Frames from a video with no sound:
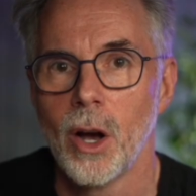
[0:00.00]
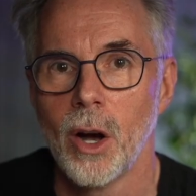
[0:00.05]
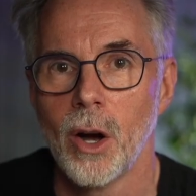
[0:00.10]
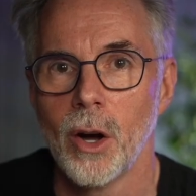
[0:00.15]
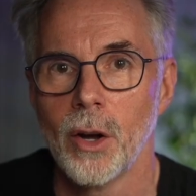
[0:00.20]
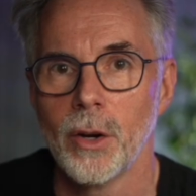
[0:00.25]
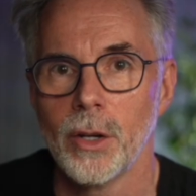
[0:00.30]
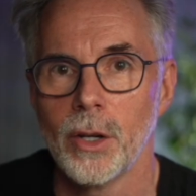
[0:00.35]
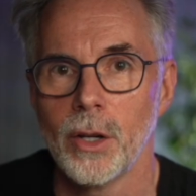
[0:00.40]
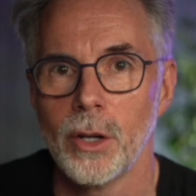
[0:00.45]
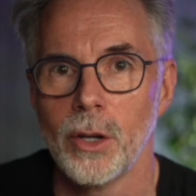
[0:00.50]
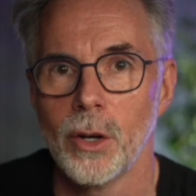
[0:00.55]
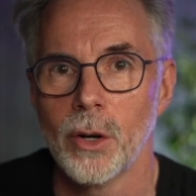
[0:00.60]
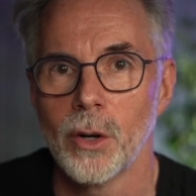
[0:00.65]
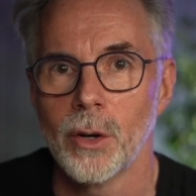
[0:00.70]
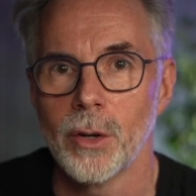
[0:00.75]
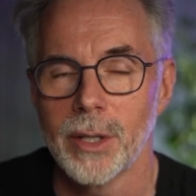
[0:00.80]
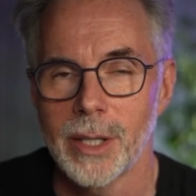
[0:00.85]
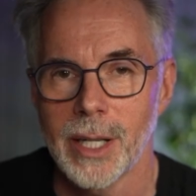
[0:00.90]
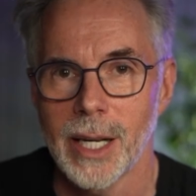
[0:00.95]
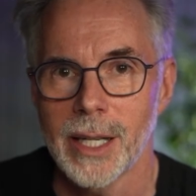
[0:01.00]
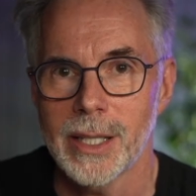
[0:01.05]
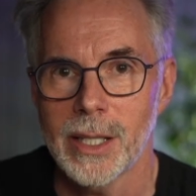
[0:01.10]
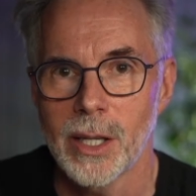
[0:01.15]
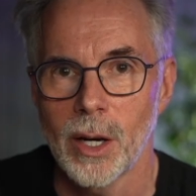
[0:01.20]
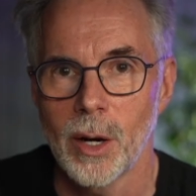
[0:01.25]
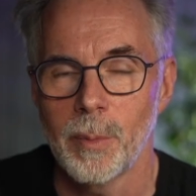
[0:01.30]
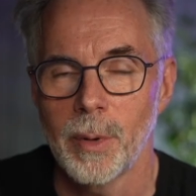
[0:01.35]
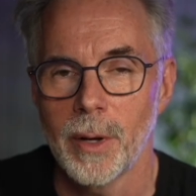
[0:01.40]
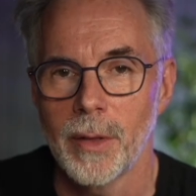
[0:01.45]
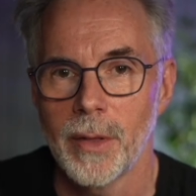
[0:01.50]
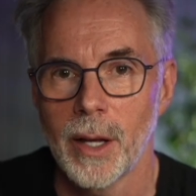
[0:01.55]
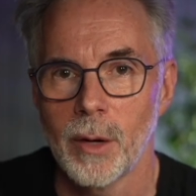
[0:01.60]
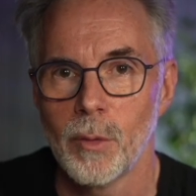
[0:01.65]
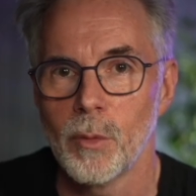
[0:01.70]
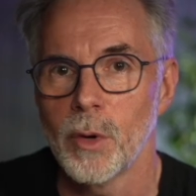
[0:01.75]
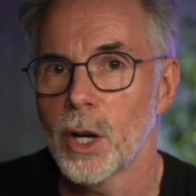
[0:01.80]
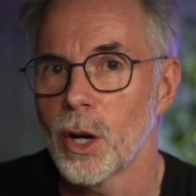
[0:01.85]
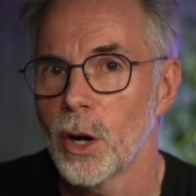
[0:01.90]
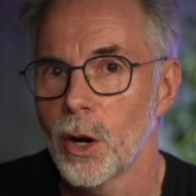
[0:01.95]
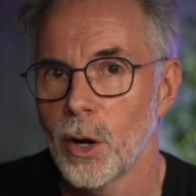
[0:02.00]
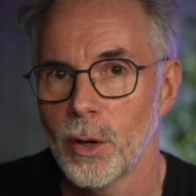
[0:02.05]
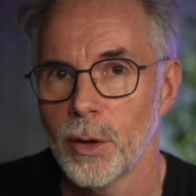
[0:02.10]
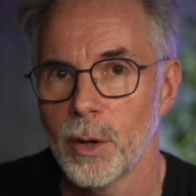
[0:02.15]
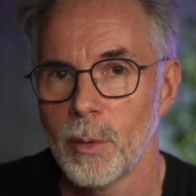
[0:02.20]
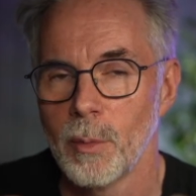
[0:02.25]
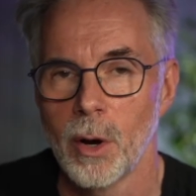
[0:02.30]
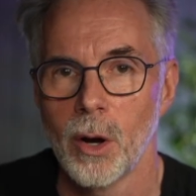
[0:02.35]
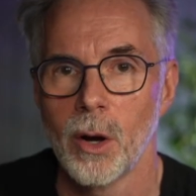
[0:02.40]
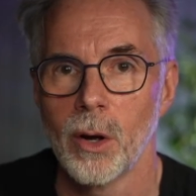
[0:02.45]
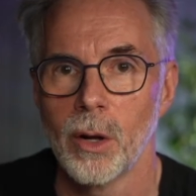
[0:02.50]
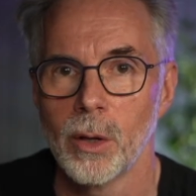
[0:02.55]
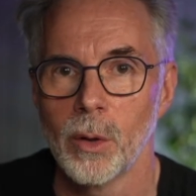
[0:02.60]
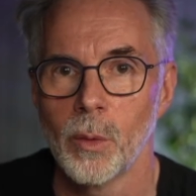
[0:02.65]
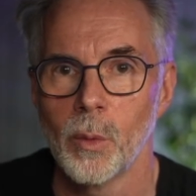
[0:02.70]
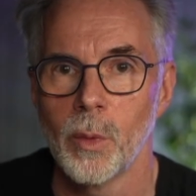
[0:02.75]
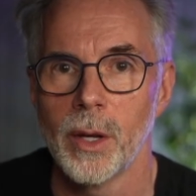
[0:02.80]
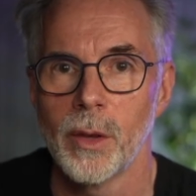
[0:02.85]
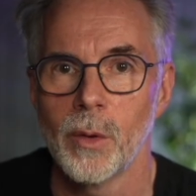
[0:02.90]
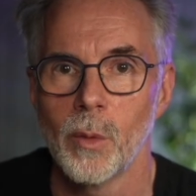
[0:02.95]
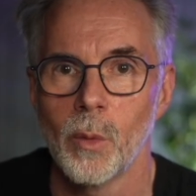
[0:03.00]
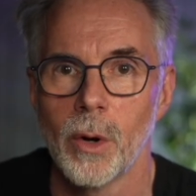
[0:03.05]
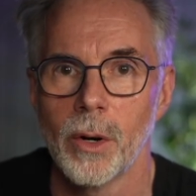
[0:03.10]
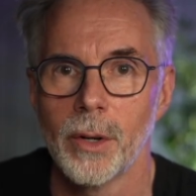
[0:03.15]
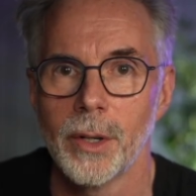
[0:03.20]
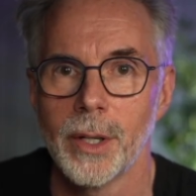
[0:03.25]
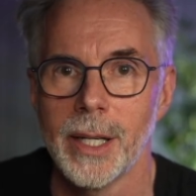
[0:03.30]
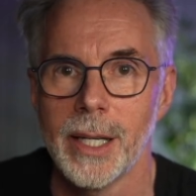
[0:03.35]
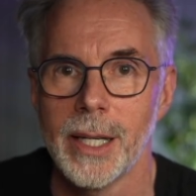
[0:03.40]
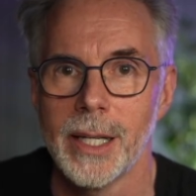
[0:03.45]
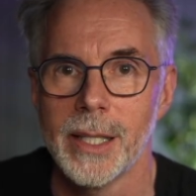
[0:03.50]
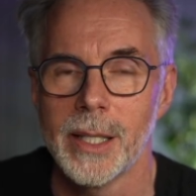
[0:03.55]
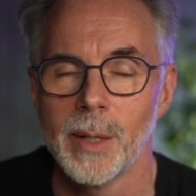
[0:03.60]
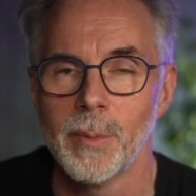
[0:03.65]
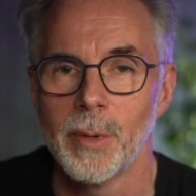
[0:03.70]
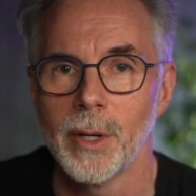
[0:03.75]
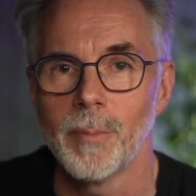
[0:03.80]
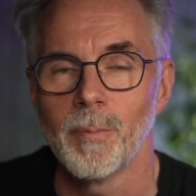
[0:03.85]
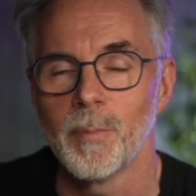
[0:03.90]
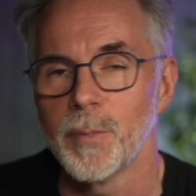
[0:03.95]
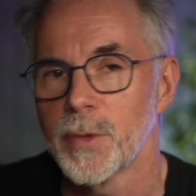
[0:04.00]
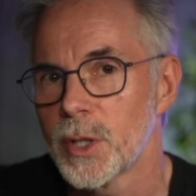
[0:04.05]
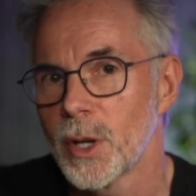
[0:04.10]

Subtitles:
on your desktop and then recall them all with one easy button.